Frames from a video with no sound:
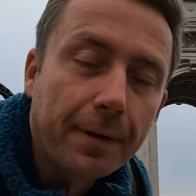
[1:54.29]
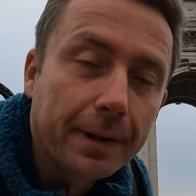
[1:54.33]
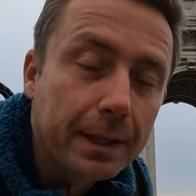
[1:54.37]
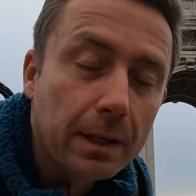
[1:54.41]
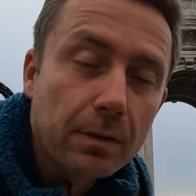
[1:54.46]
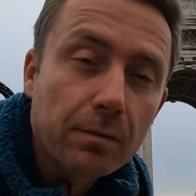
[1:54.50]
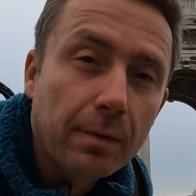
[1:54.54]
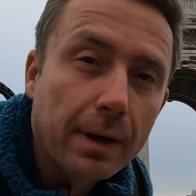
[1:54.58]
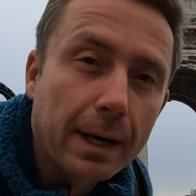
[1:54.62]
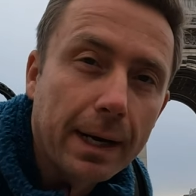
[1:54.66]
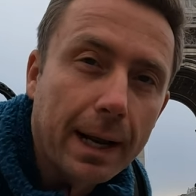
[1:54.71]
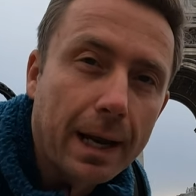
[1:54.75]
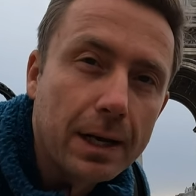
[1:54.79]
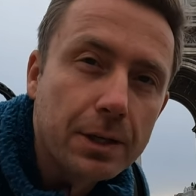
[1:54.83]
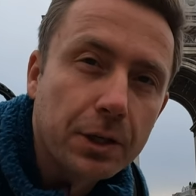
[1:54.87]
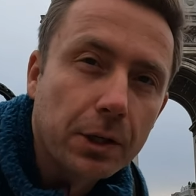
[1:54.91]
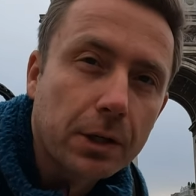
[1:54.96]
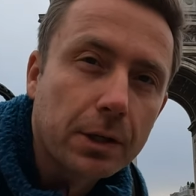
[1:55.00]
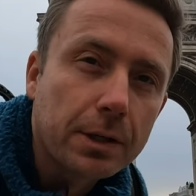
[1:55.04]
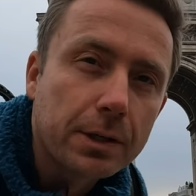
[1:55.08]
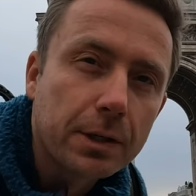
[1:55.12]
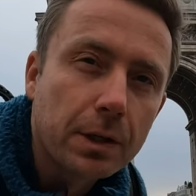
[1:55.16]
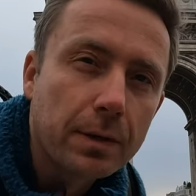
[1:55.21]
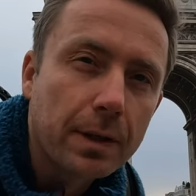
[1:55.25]
I didn't realize you
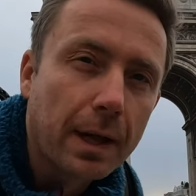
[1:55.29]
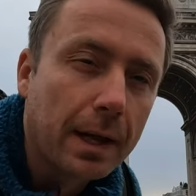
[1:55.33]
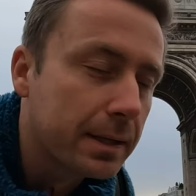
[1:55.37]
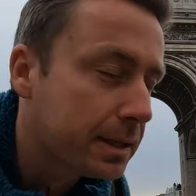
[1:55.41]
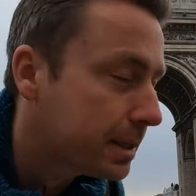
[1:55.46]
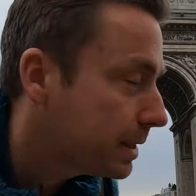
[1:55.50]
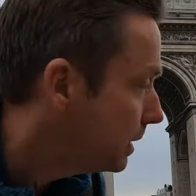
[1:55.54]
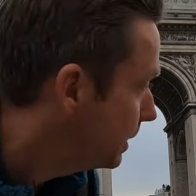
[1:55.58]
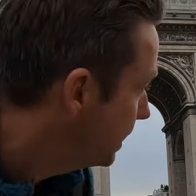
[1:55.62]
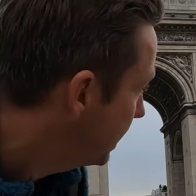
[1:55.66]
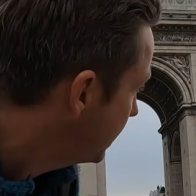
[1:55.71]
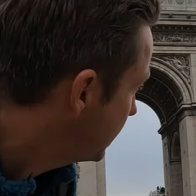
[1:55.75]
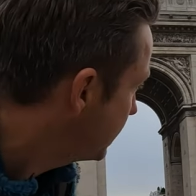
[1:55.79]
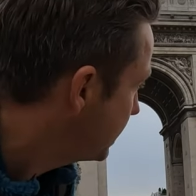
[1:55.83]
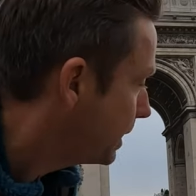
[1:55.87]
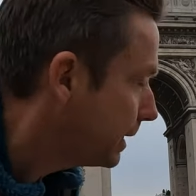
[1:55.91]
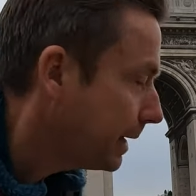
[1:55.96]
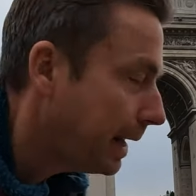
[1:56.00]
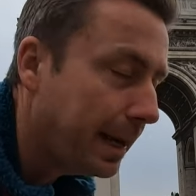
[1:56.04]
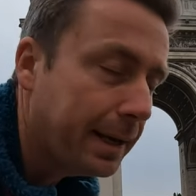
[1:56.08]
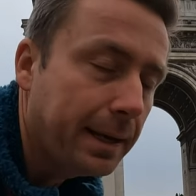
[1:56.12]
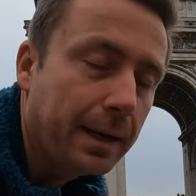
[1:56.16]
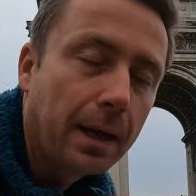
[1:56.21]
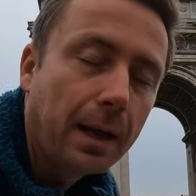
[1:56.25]
could do that until
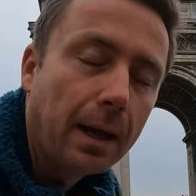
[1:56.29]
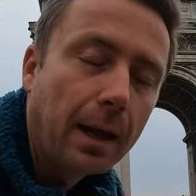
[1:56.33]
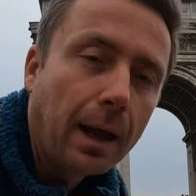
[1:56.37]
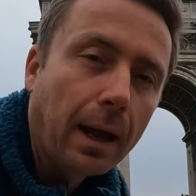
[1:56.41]
yesterday.